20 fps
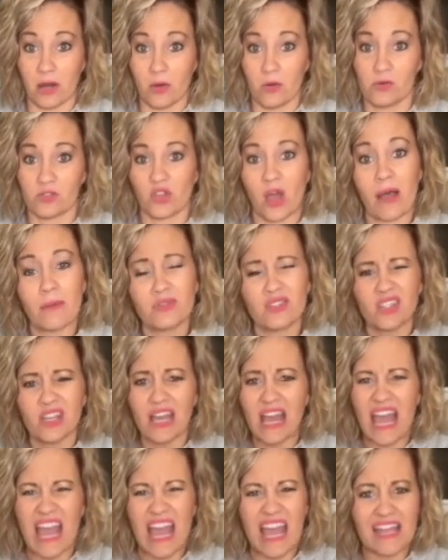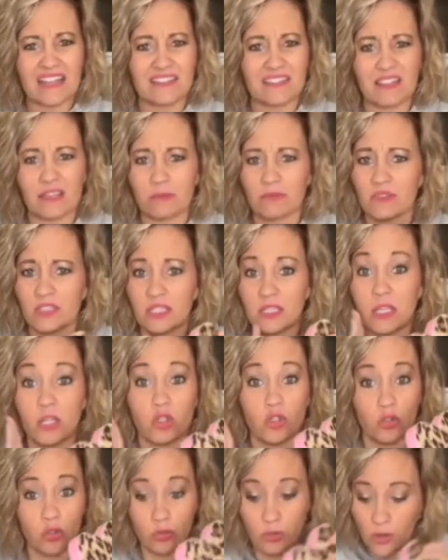So I'm just gonna add something.
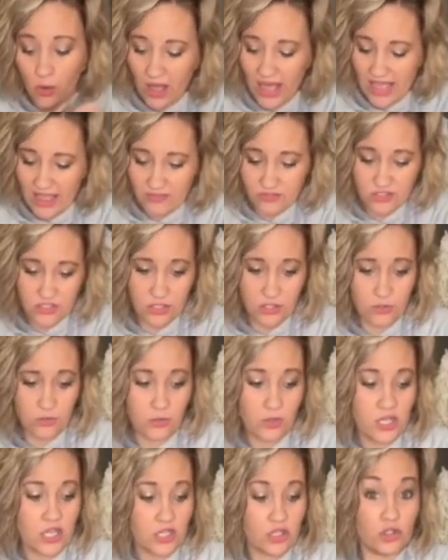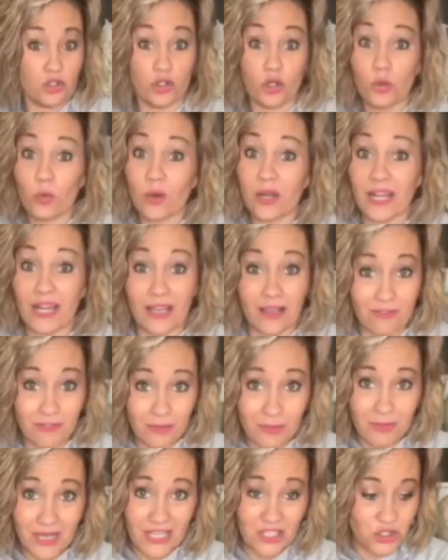You don't have to. Do whatever
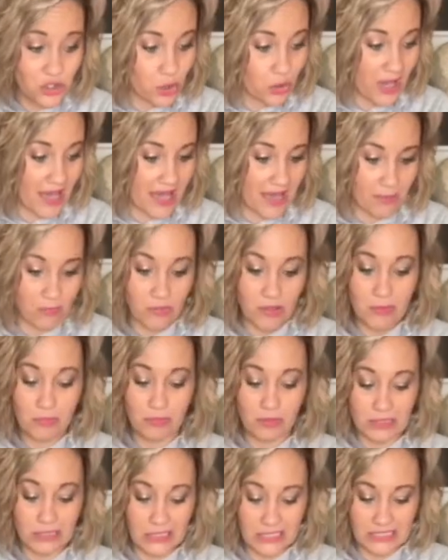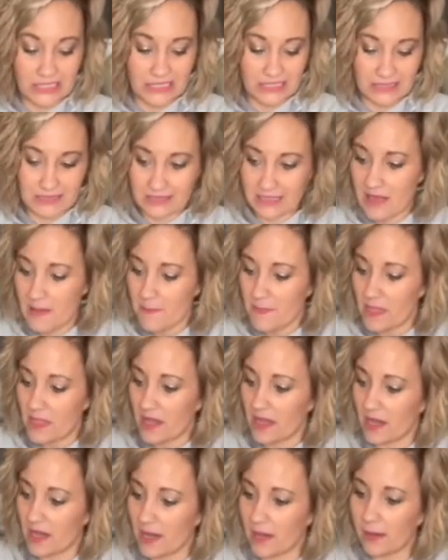makes you happy, please.
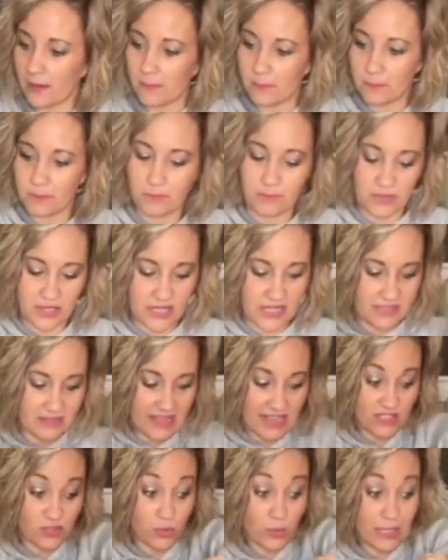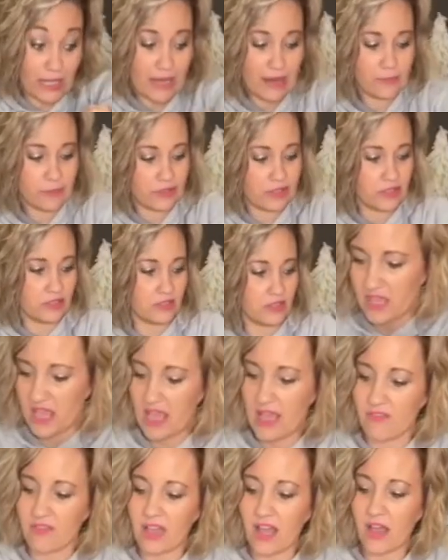But that's what I'm gonna do.
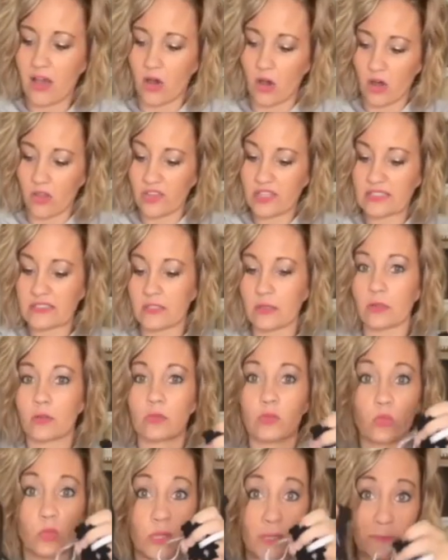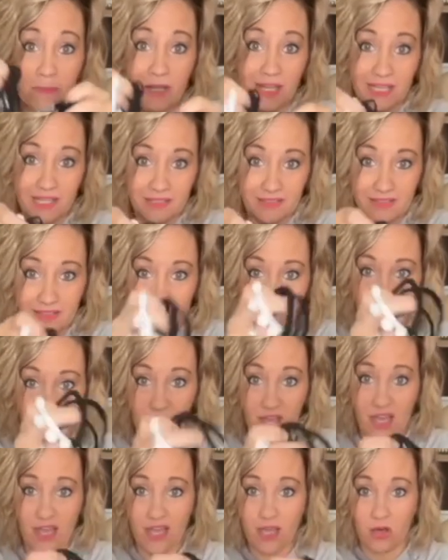I've got all these little remnants,
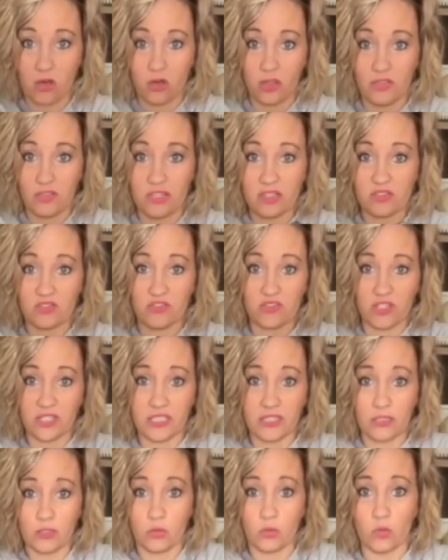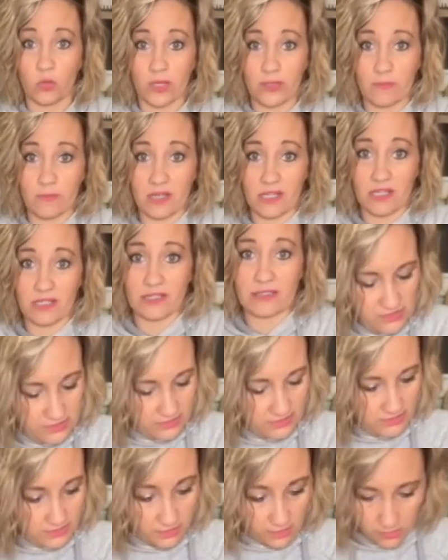okay? All these fun little remnants.
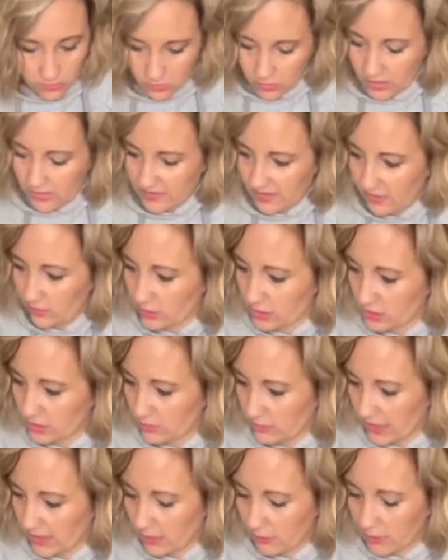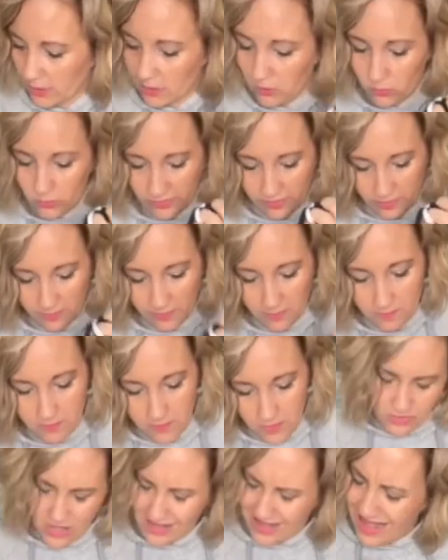So I think we'll just make a bow with them.
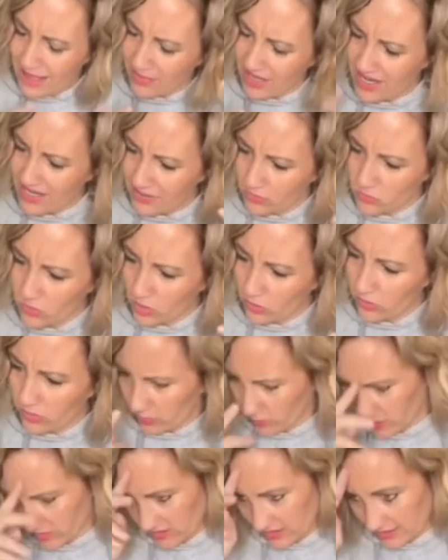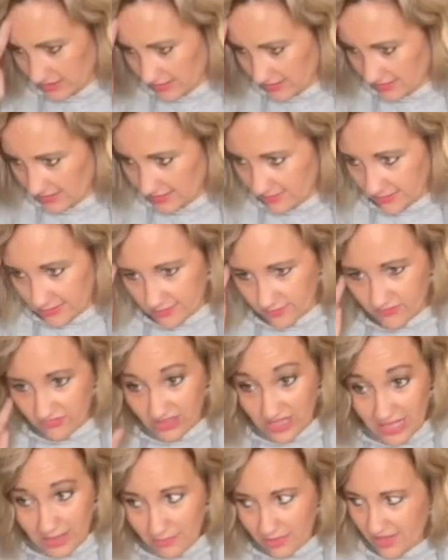I'm kind of rolling with this,
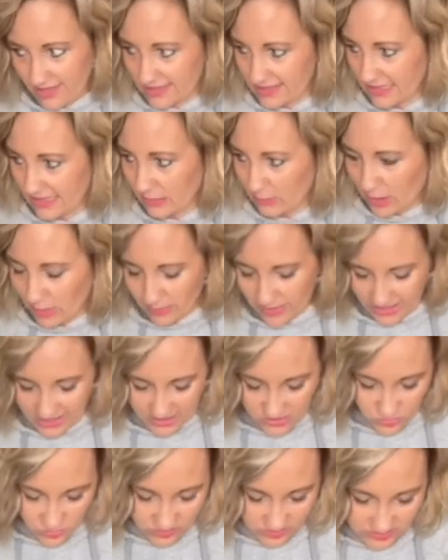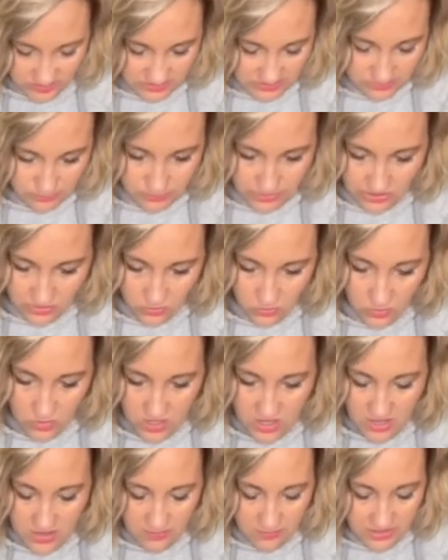flying by the seat of my pants with this bow,
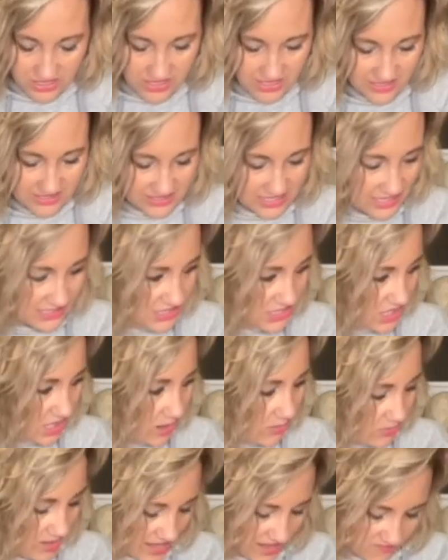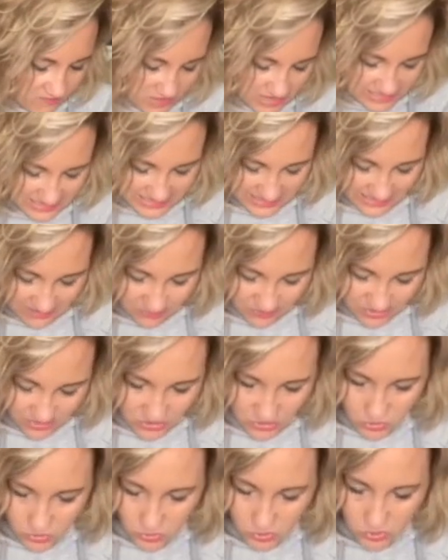because I don't have my
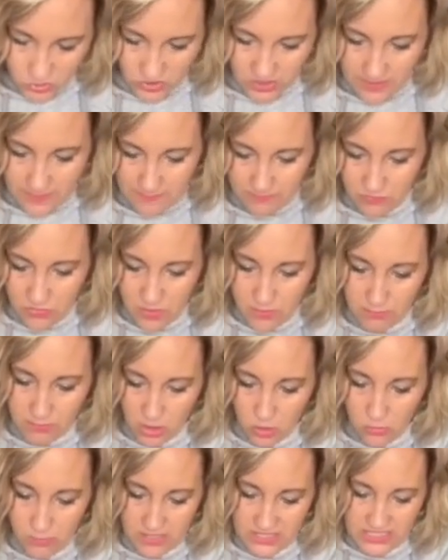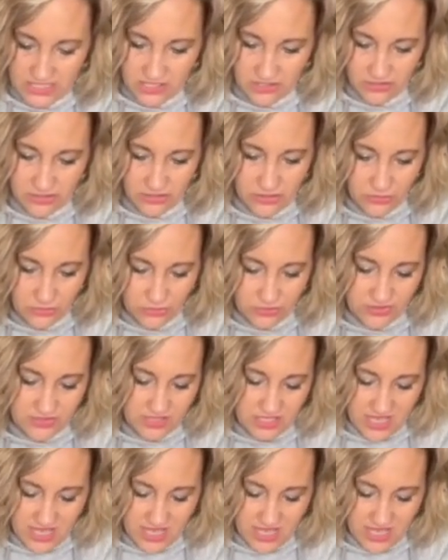typical bow materials.